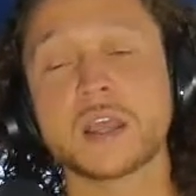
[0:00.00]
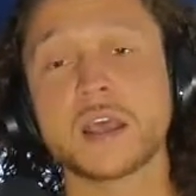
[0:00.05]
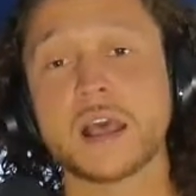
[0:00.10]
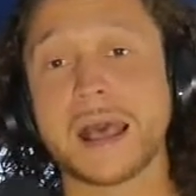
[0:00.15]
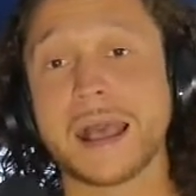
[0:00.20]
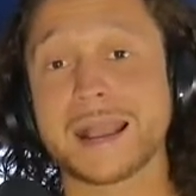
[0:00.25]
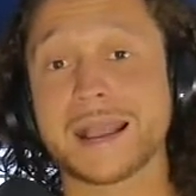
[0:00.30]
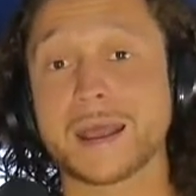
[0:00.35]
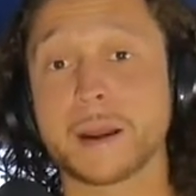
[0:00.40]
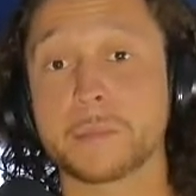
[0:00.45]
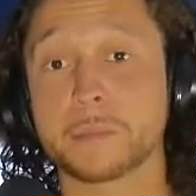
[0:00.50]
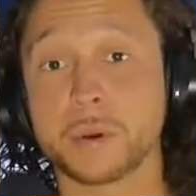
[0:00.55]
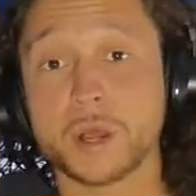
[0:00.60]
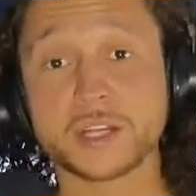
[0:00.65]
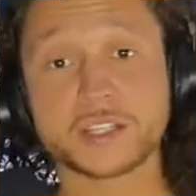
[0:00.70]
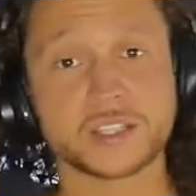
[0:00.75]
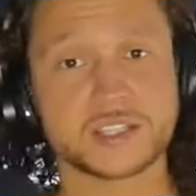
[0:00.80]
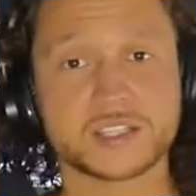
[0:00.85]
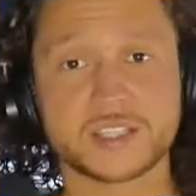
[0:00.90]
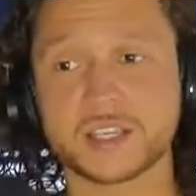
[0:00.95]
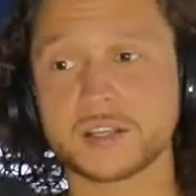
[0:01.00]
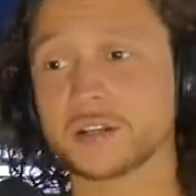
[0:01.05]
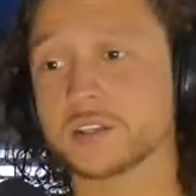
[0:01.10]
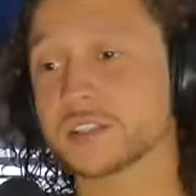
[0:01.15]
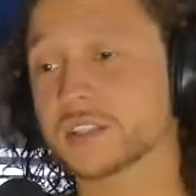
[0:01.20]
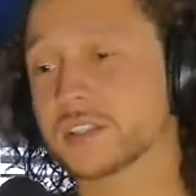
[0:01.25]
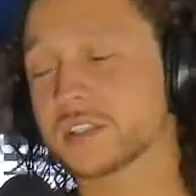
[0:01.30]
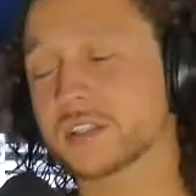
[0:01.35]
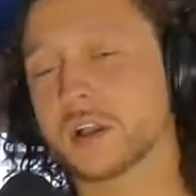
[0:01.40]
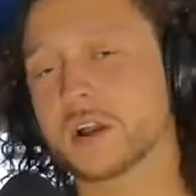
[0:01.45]
I got a bunch of
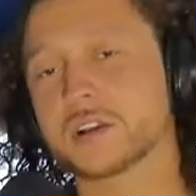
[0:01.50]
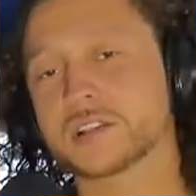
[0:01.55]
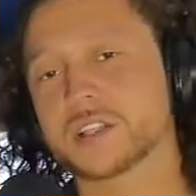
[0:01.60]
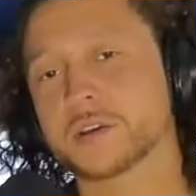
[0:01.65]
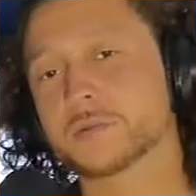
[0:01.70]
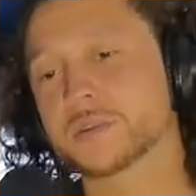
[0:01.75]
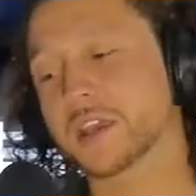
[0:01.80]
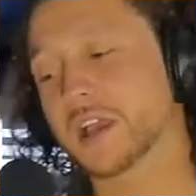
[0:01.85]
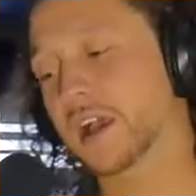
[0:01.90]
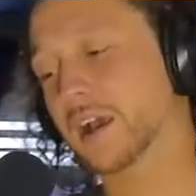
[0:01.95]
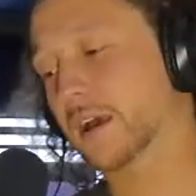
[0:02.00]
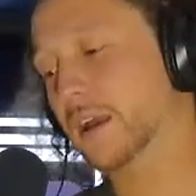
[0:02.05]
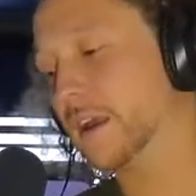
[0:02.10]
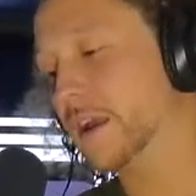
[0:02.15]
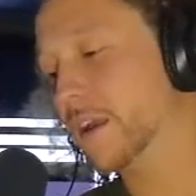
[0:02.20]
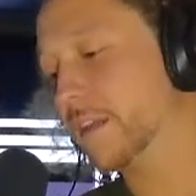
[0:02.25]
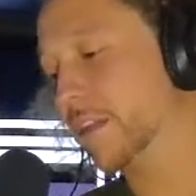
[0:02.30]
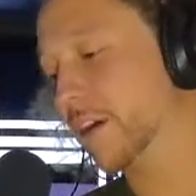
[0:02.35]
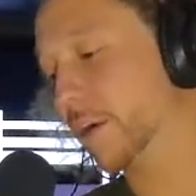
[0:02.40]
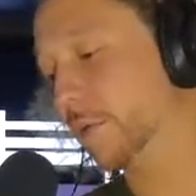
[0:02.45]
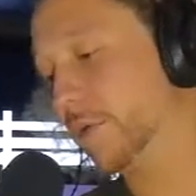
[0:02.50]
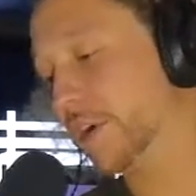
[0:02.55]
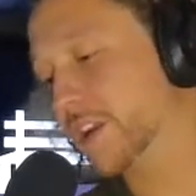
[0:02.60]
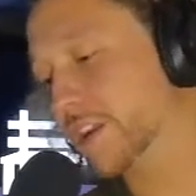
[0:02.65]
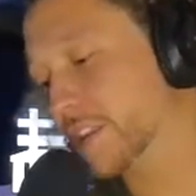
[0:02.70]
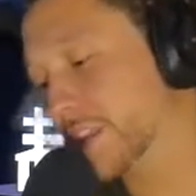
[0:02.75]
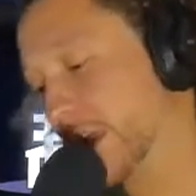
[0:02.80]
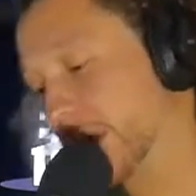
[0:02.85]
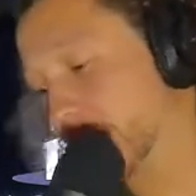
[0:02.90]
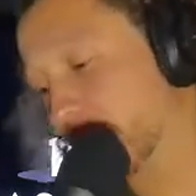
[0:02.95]
singles and songs that we got that are
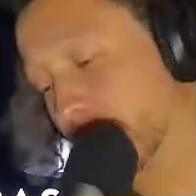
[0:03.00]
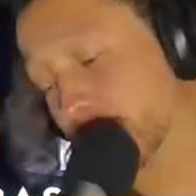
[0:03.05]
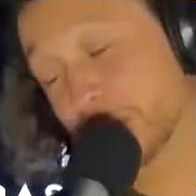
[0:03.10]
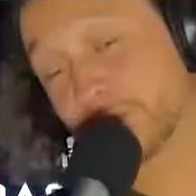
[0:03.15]
already lined up.